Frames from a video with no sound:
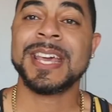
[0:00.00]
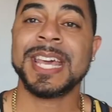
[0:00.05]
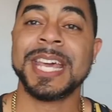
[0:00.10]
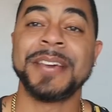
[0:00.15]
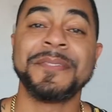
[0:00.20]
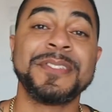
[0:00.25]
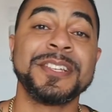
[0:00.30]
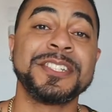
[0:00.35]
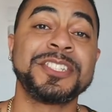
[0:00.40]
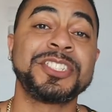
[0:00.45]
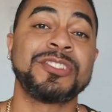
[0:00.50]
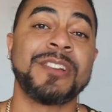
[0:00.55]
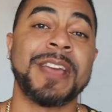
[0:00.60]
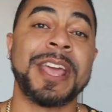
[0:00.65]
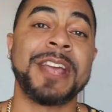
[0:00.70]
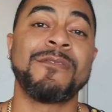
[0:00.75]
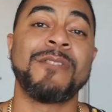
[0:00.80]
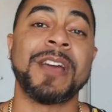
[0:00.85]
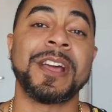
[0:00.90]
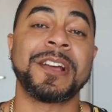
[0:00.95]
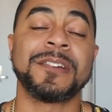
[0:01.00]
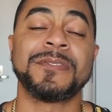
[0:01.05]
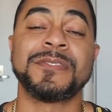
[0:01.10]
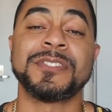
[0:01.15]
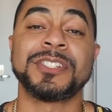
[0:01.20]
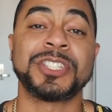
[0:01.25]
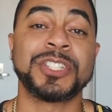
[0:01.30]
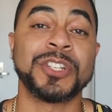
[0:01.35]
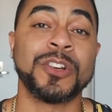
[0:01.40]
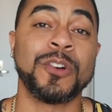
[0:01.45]
If this train wreck of
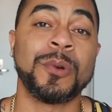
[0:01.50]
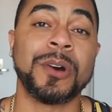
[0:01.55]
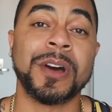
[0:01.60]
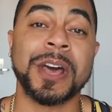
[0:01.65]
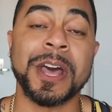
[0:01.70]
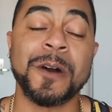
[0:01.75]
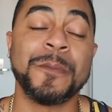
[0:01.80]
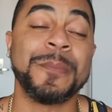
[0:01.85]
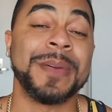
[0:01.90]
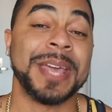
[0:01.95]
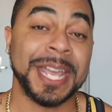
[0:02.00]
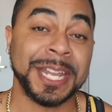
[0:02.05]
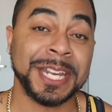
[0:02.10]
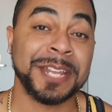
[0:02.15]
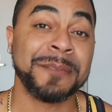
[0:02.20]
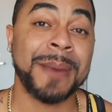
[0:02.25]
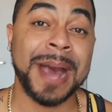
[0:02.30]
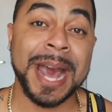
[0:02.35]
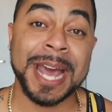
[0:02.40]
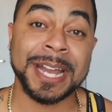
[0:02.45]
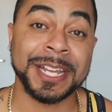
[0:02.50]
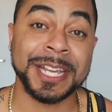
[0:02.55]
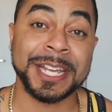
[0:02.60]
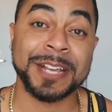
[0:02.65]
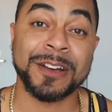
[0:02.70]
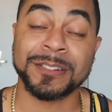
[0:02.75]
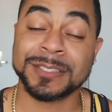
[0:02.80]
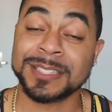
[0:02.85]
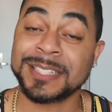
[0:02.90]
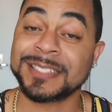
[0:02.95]
a show will help anybody
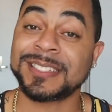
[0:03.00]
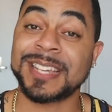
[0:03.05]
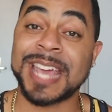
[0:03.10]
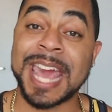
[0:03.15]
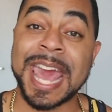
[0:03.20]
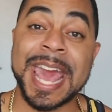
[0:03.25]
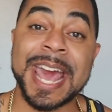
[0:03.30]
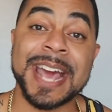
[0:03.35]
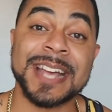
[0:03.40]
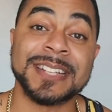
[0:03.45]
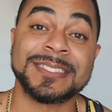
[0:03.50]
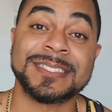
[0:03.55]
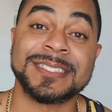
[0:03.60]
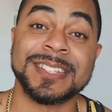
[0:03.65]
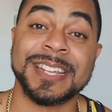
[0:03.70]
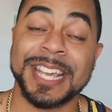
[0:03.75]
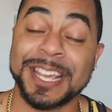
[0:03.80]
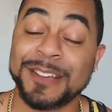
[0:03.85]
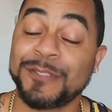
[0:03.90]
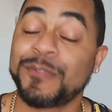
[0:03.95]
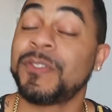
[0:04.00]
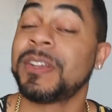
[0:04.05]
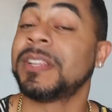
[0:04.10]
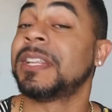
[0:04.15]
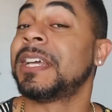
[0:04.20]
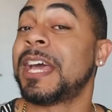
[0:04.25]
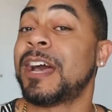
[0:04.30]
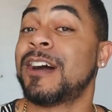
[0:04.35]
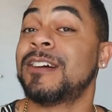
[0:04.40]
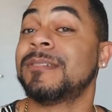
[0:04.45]
on this cast, it
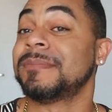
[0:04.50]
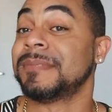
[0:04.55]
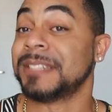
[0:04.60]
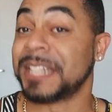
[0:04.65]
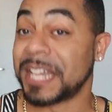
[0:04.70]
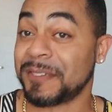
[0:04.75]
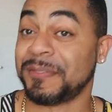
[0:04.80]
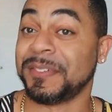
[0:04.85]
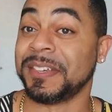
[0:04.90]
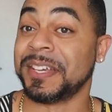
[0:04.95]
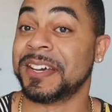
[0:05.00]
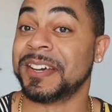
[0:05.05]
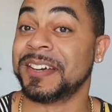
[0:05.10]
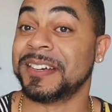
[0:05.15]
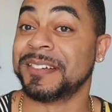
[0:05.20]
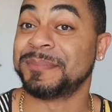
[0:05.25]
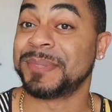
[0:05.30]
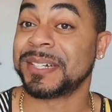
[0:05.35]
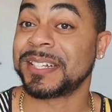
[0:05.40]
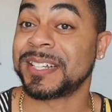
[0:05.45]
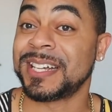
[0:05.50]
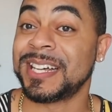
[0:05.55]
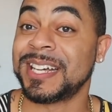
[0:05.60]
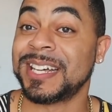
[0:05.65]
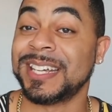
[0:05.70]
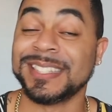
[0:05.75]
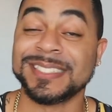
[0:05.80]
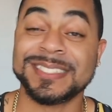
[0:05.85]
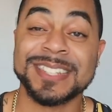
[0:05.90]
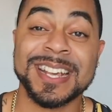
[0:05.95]
really helped Nivea,
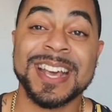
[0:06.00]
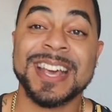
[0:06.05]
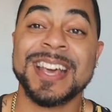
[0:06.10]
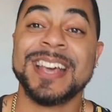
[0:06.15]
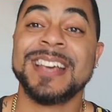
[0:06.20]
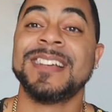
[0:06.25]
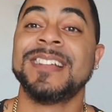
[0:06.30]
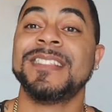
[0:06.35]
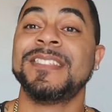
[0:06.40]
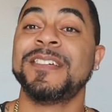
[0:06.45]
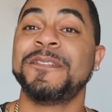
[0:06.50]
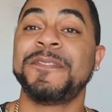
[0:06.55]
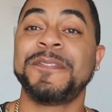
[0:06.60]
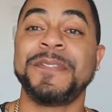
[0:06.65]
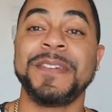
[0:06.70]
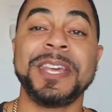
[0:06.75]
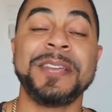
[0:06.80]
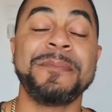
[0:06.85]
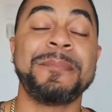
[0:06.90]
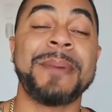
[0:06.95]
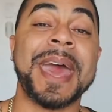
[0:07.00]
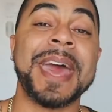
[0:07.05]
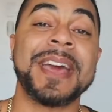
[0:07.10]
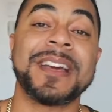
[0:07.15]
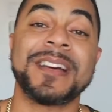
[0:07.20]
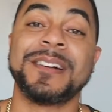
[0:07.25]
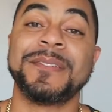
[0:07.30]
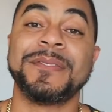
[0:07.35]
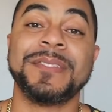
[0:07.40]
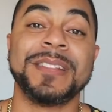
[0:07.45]
because the
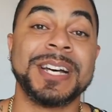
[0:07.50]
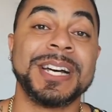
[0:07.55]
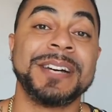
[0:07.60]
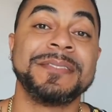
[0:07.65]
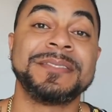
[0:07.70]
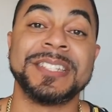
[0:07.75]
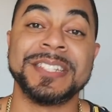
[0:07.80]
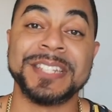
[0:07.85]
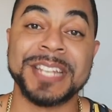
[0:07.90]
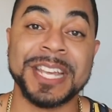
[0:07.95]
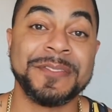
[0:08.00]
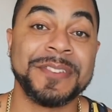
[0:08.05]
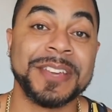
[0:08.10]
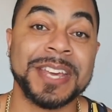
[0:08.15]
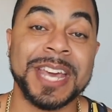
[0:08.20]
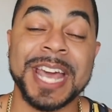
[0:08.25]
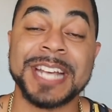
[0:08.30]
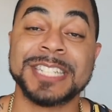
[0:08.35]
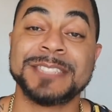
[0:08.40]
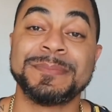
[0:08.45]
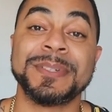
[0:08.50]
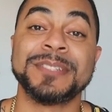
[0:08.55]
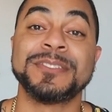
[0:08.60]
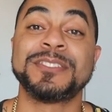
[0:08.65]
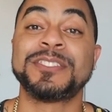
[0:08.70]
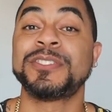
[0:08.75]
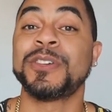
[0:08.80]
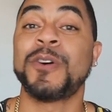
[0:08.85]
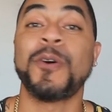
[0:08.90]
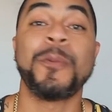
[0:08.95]
feedback of love to Nivea has been
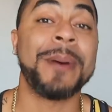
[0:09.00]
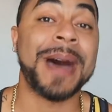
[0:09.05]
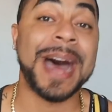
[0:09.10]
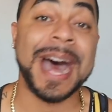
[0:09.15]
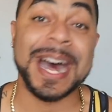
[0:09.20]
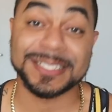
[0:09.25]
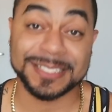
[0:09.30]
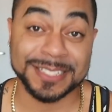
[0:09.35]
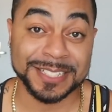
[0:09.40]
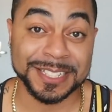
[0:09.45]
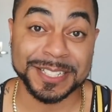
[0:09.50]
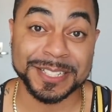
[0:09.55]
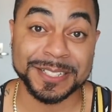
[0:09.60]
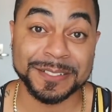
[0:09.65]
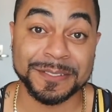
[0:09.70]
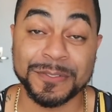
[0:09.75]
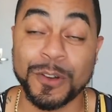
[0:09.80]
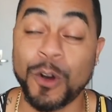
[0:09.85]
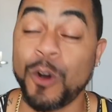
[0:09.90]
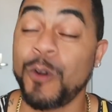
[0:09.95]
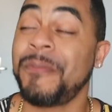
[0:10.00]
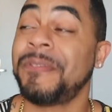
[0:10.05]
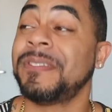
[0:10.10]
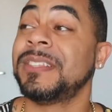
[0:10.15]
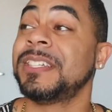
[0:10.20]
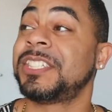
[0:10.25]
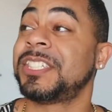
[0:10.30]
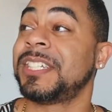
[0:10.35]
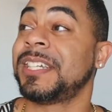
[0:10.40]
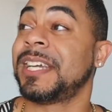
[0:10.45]
so positive.
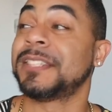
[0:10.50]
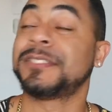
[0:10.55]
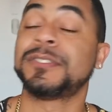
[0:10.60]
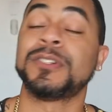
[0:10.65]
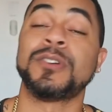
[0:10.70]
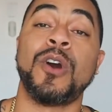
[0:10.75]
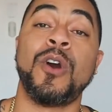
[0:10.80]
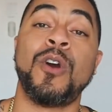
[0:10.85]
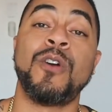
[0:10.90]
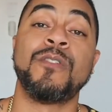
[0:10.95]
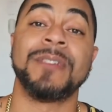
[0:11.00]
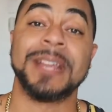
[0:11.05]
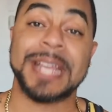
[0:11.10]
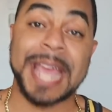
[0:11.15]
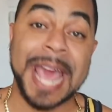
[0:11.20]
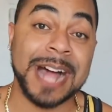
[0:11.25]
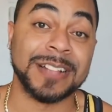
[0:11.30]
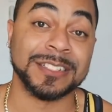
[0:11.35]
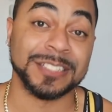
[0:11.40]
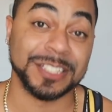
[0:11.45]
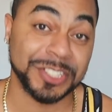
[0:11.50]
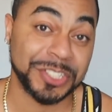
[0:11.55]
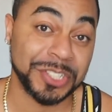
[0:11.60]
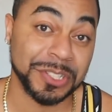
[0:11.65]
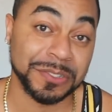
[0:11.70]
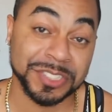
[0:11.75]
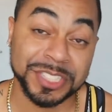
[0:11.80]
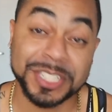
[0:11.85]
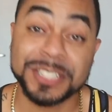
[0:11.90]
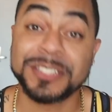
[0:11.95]
Hopefully she gets her own reality
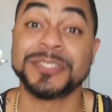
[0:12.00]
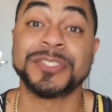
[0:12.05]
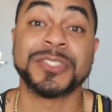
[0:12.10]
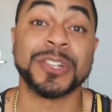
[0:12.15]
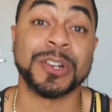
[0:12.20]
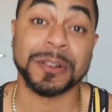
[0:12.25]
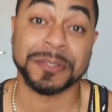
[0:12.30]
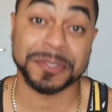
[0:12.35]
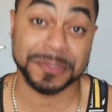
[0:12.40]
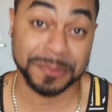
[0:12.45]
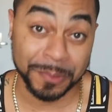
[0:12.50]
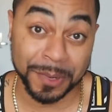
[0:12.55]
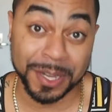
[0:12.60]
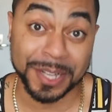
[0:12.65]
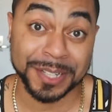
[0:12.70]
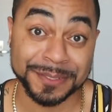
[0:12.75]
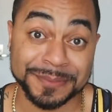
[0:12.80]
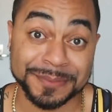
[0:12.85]
show. She deserves one.